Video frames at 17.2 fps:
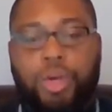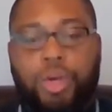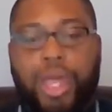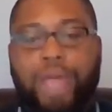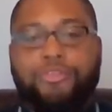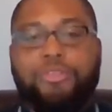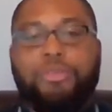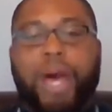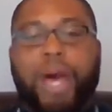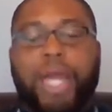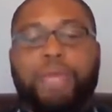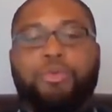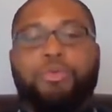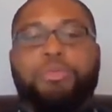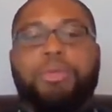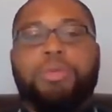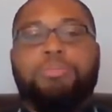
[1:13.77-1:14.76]
Everybody
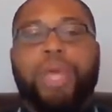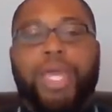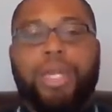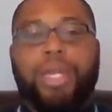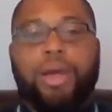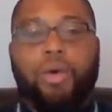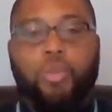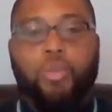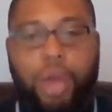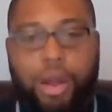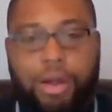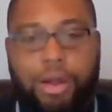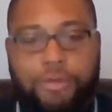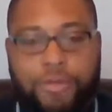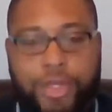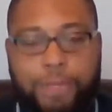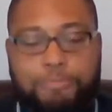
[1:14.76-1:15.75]
will be made aware
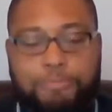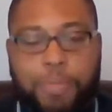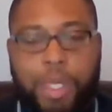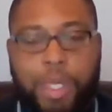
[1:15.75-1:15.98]
of it.